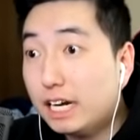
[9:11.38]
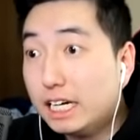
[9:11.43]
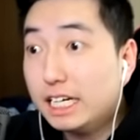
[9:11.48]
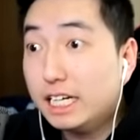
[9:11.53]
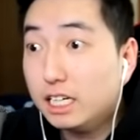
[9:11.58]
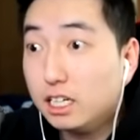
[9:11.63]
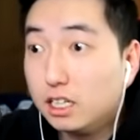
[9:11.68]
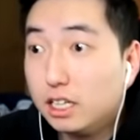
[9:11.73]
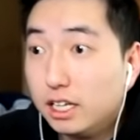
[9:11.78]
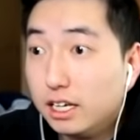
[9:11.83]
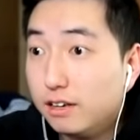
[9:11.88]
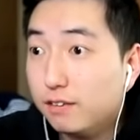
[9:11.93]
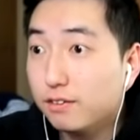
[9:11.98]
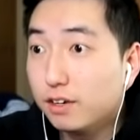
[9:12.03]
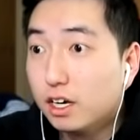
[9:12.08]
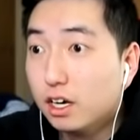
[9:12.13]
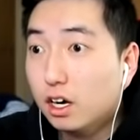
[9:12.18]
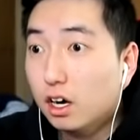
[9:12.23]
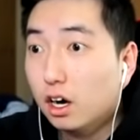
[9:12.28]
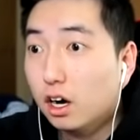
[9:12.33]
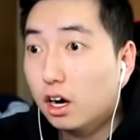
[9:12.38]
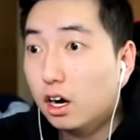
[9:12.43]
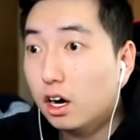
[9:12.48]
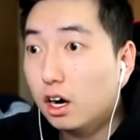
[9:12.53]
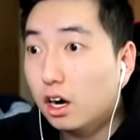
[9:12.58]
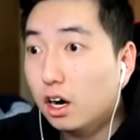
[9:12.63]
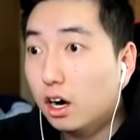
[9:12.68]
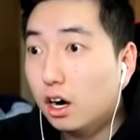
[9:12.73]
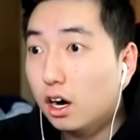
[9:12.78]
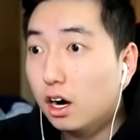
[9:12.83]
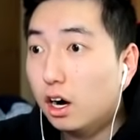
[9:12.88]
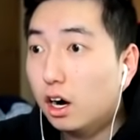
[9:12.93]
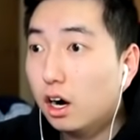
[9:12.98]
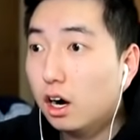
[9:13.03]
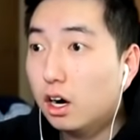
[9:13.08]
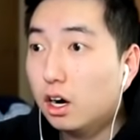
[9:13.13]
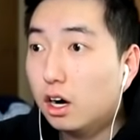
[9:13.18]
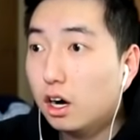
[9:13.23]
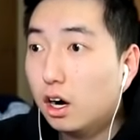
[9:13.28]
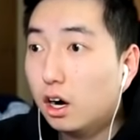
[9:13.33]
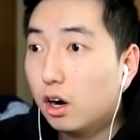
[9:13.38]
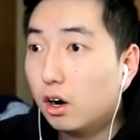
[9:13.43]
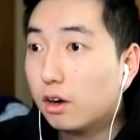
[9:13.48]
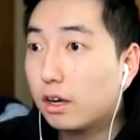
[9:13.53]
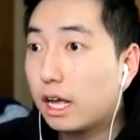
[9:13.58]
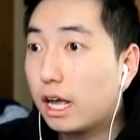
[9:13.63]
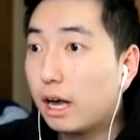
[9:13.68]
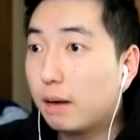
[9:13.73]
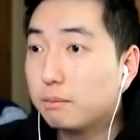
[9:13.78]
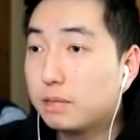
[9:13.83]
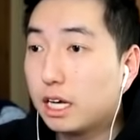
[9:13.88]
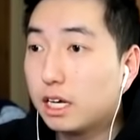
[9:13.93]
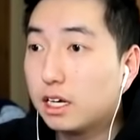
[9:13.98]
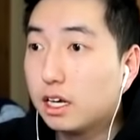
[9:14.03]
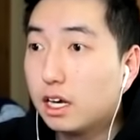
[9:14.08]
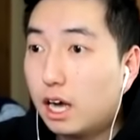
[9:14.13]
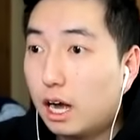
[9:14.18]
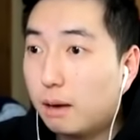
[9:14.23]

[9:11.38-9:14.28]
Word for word: I need to leave! Okay, I'm done.